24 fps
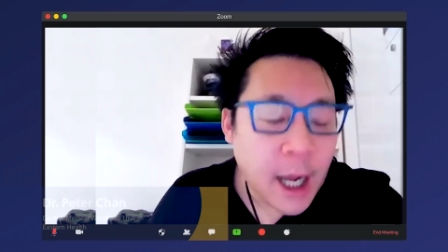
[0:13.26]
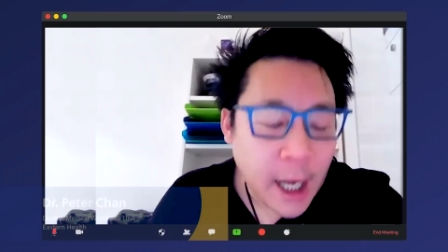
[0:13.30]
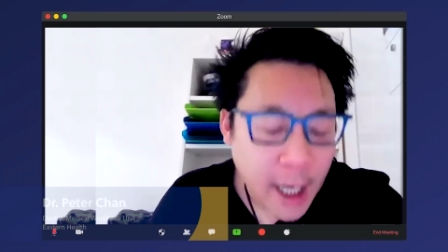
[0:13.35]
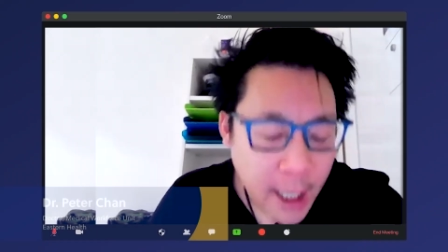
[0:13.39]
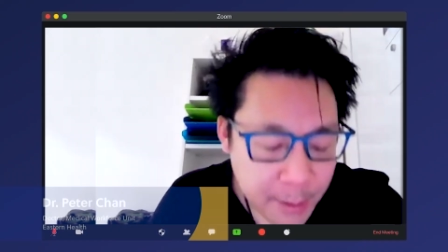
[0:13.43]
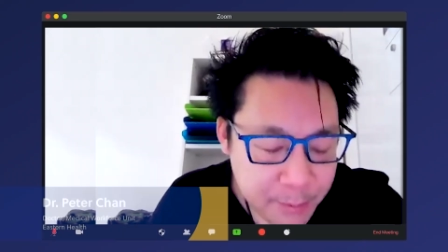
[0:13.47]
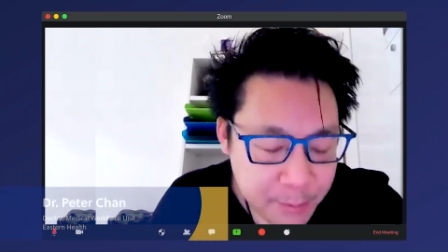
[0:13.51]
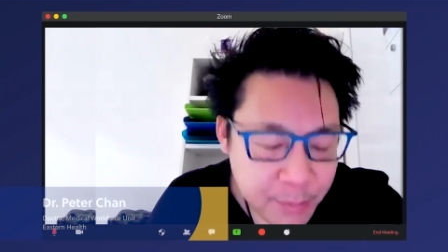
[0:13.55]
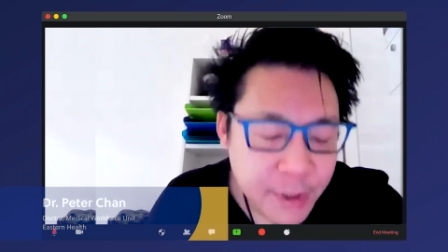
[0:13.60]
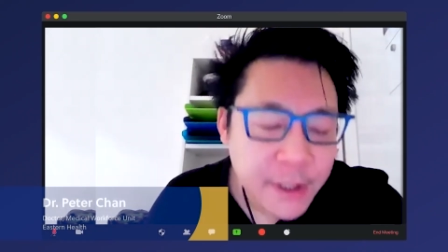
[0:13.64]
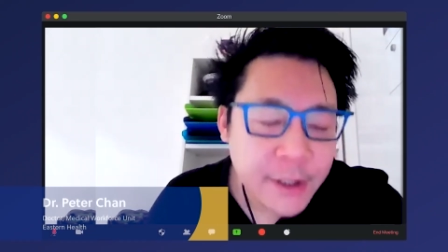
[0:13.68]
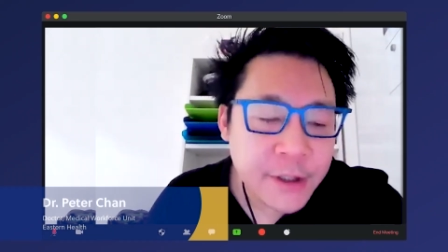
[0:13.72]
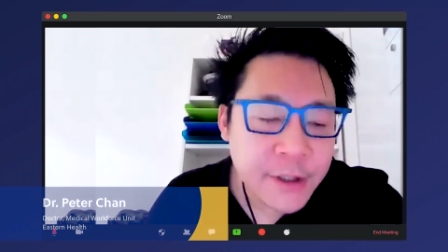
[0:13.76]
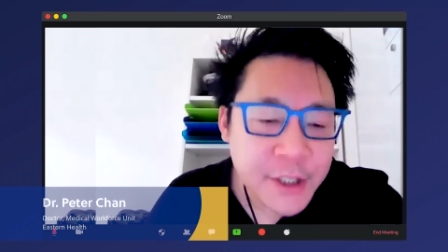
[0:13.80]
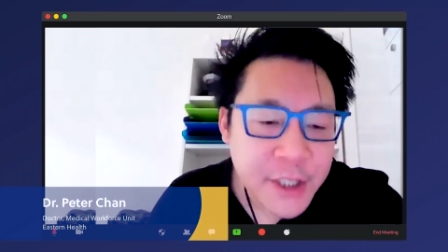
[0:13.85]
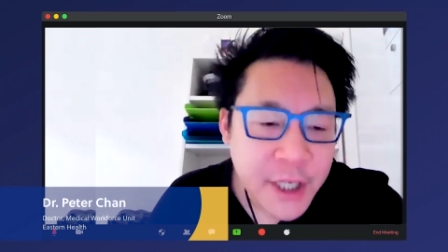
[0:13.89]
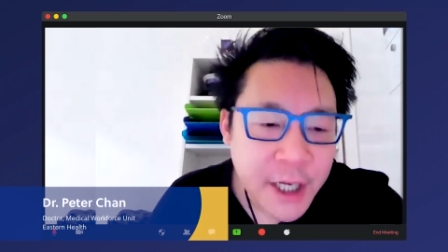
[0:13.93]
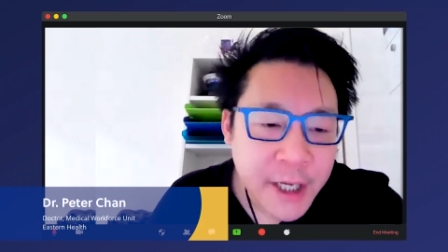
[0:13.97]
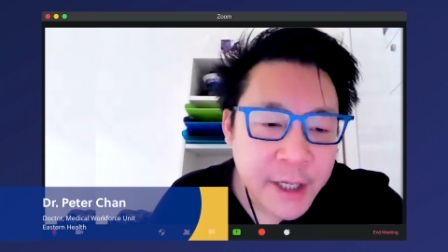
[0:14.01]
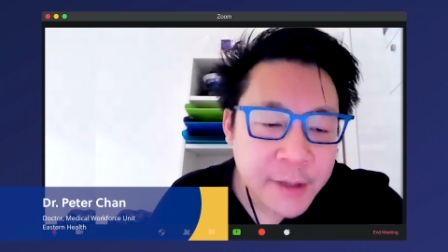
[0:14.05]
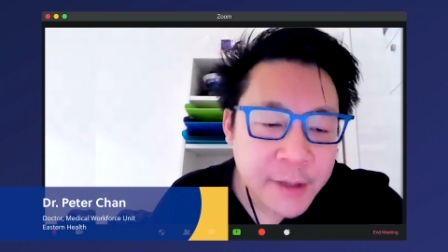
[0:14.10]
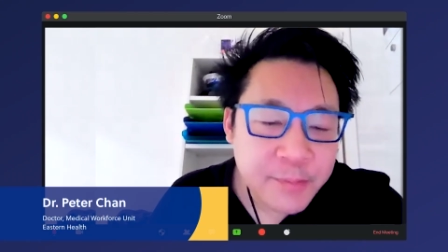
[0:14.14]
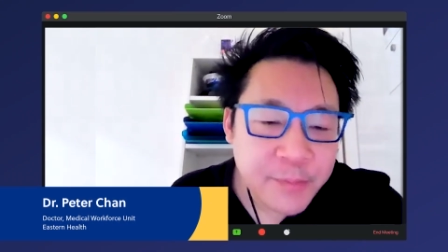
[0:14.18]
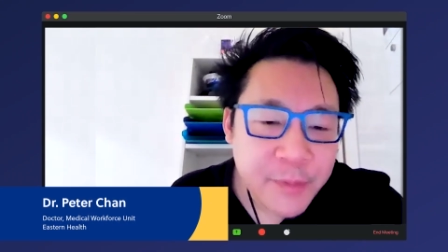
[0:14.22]
I'm Peter
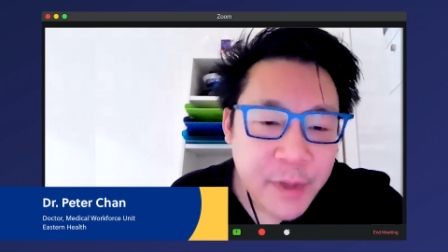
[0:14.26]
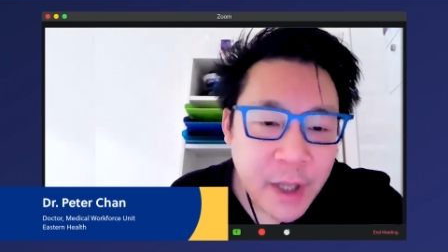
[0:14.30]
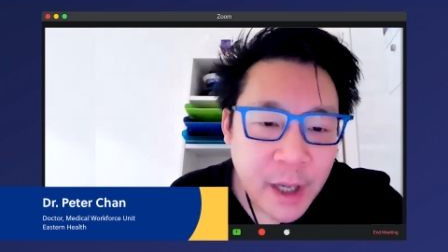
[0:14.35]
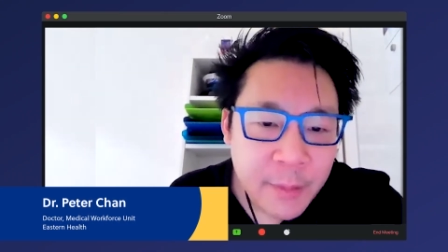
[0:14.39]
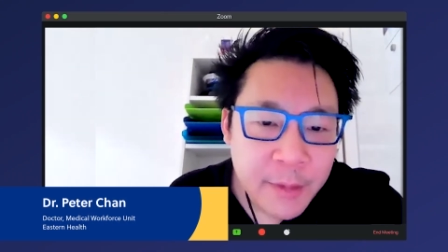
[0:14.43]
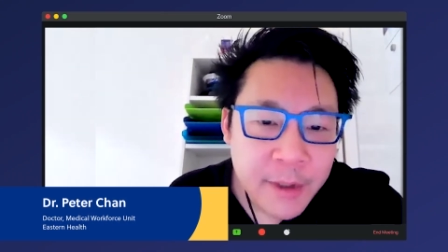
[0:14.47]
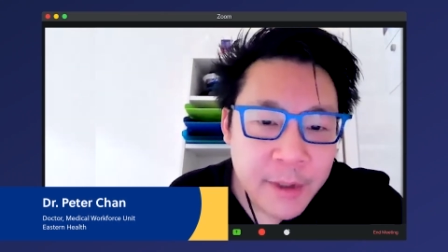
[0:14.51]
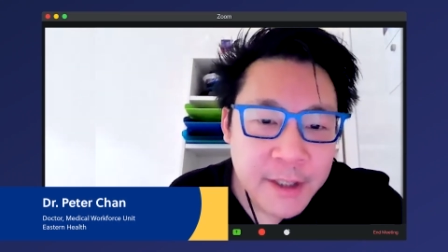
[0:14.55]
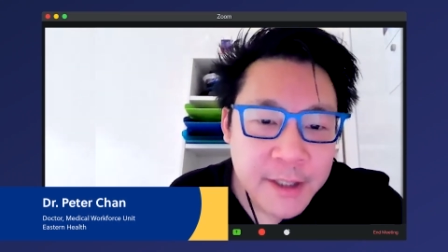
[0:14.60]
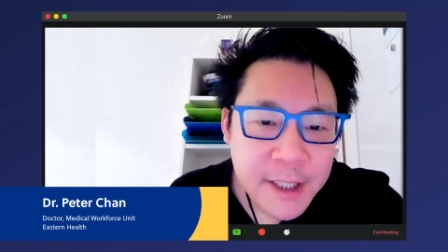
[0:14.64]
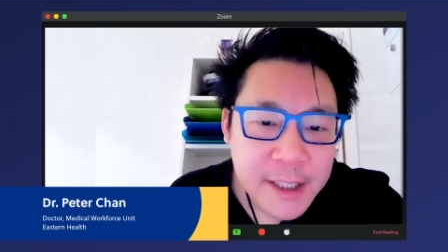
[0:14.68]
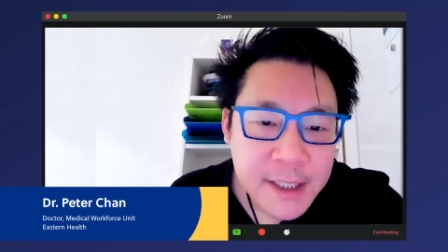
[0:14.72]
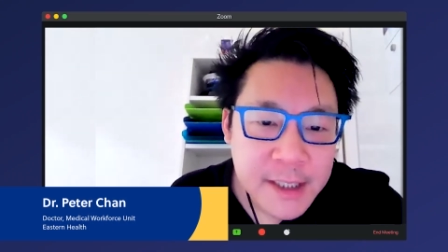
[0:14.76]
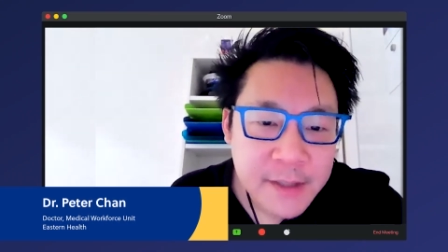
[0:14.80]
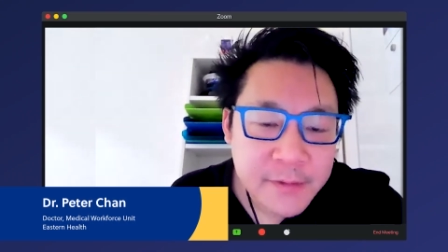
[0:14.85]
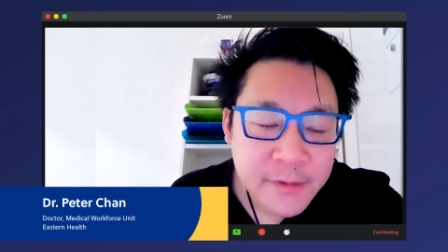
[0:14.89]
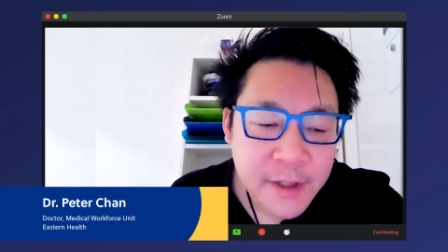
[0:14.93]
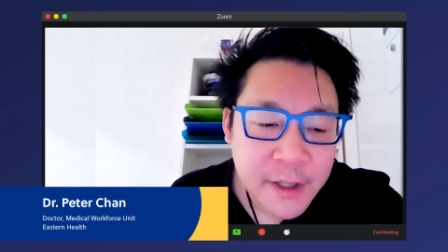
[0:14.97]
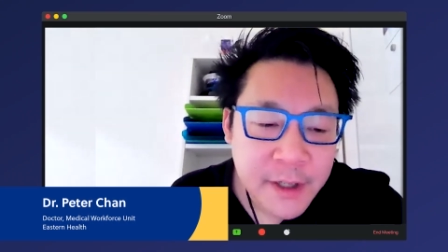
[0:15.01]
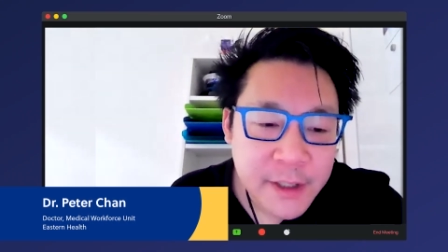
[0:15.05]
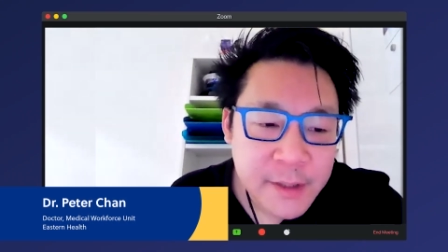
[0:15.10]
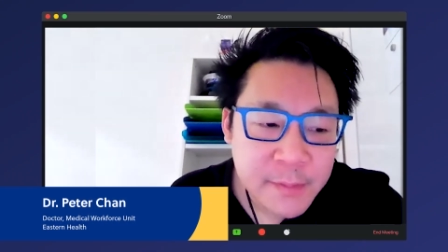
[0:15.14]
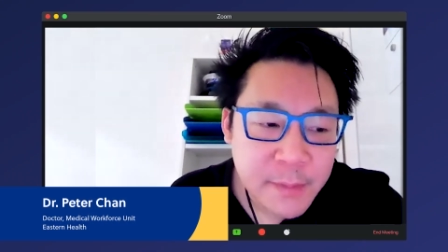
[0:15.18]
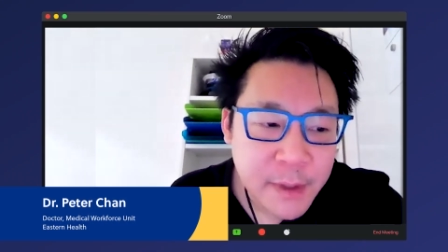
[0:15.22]
Chan. I'm an intensive
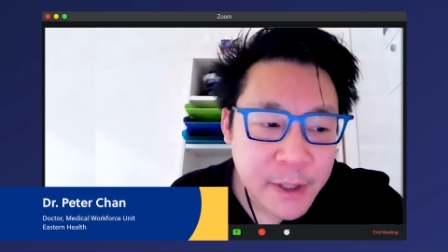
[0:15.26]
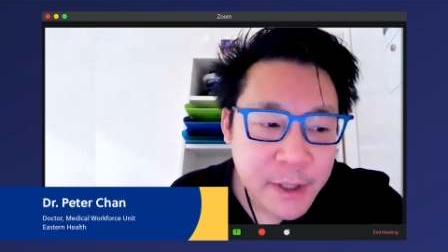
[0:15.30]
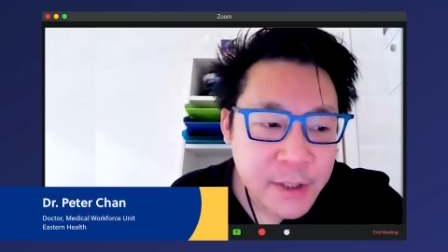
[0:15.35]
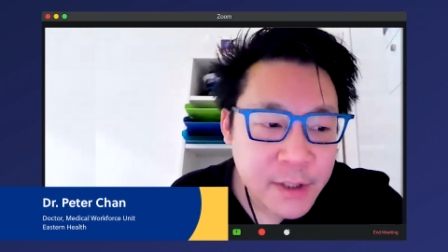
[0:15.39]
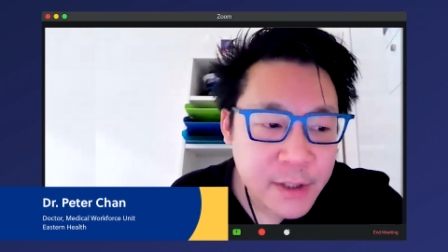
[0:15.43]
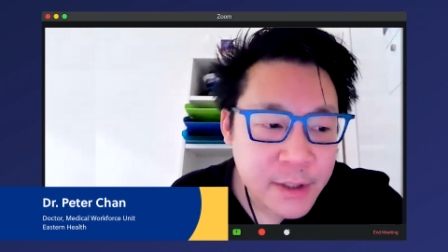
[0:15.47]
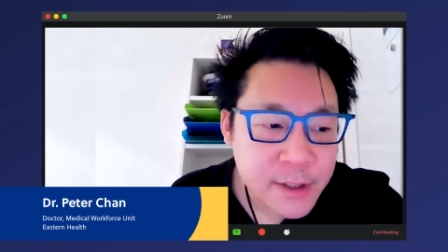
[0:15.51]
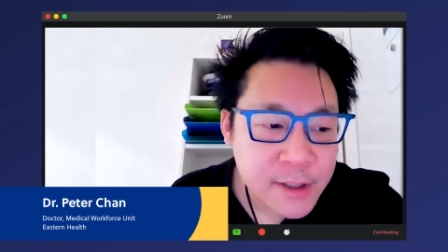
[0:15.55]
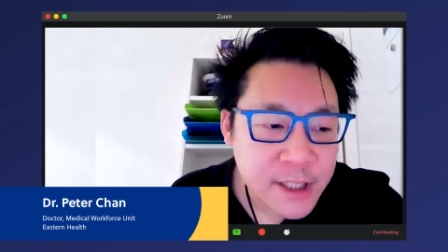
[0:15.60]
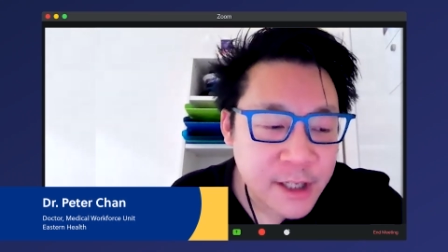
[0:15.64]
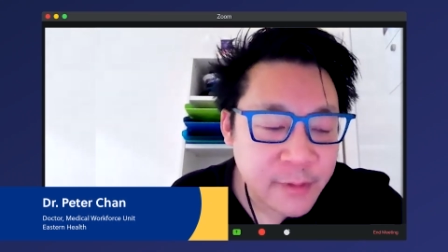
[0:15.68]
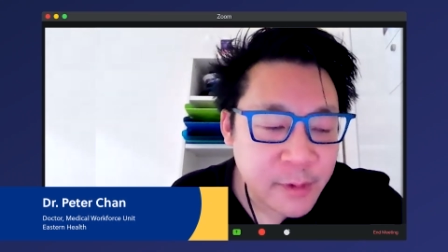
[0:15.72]
care specialist.